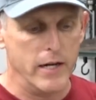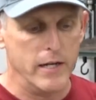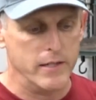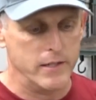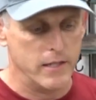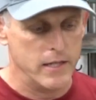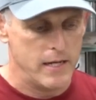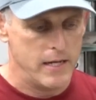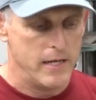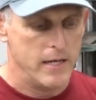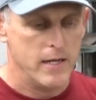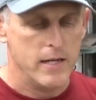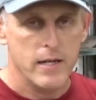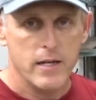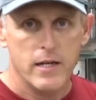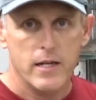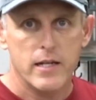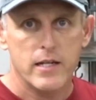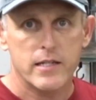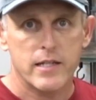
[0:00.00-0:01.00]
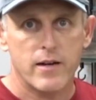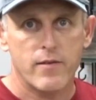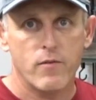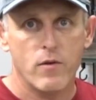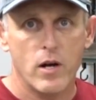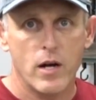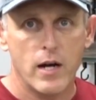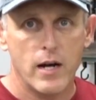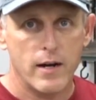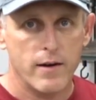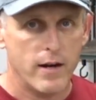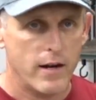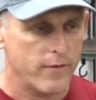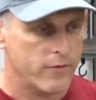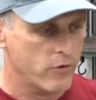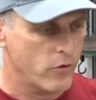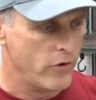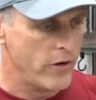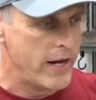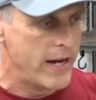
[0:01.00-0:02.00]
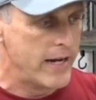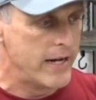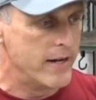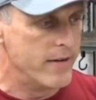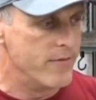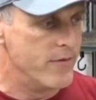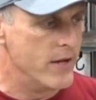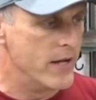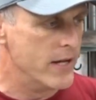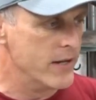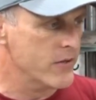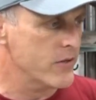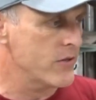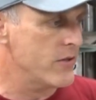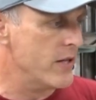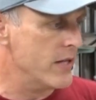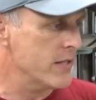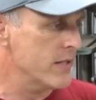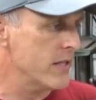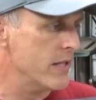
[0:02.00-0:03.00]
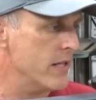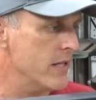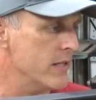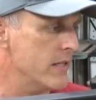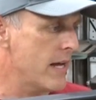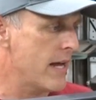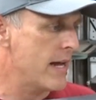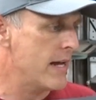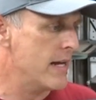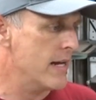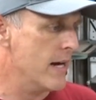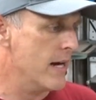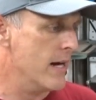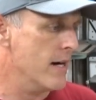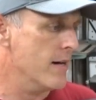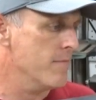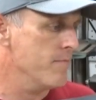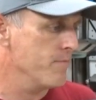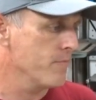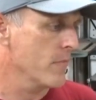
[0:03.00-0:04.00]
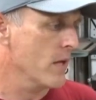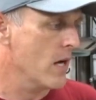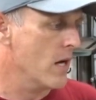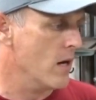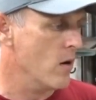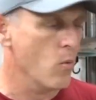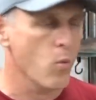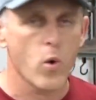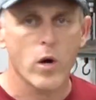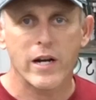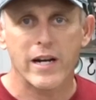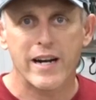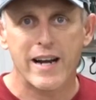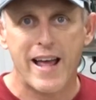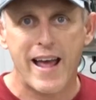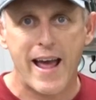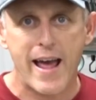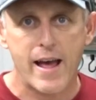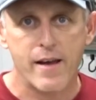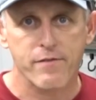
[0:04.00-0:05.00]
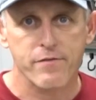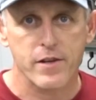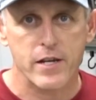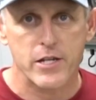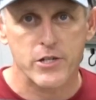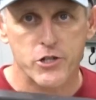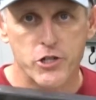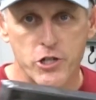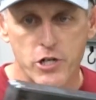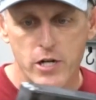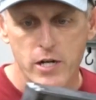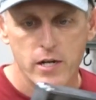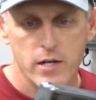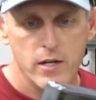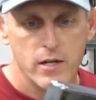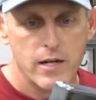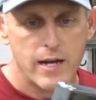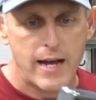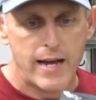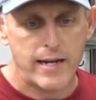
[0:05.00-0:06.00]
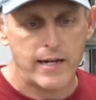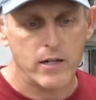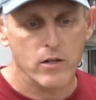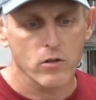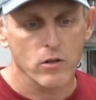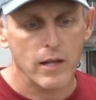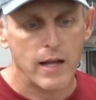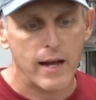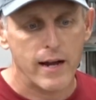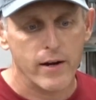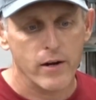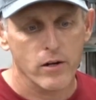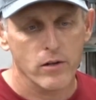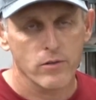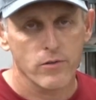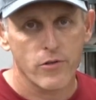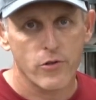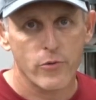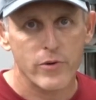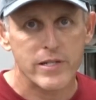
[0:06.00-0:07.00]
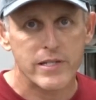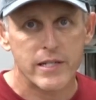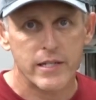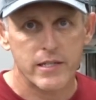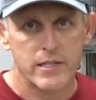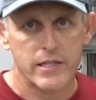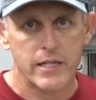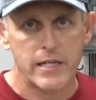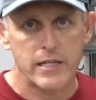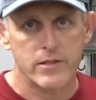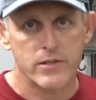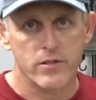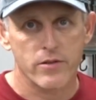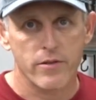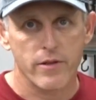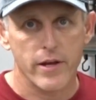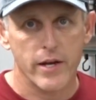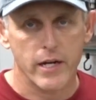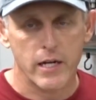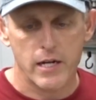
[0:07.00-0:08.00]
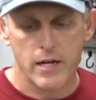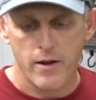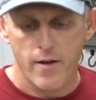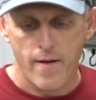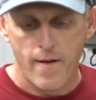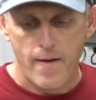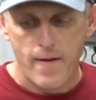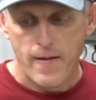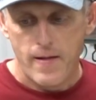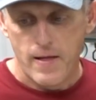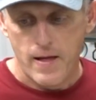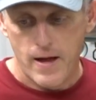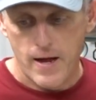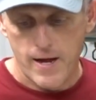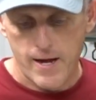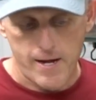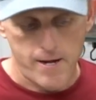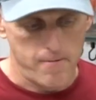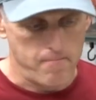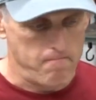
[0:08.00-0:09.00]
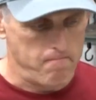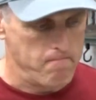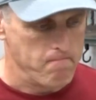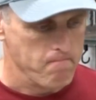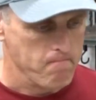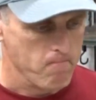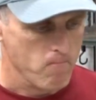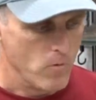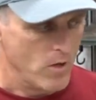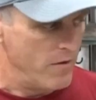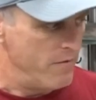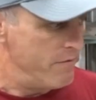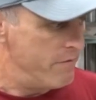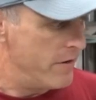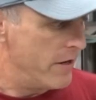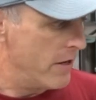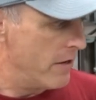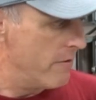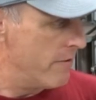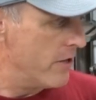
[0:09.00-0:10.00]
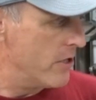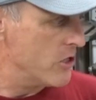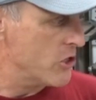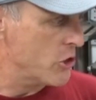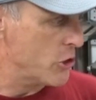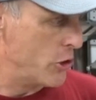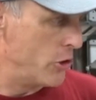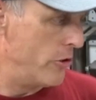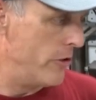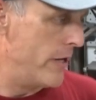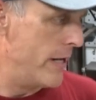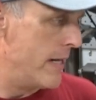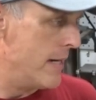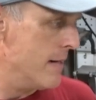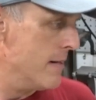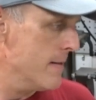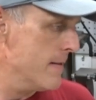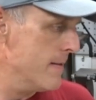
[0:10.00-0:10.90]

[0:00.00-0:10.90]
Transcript: is I've created this. This is a 1.5 inch angle iron, 3/16 thick, very, very sturdy.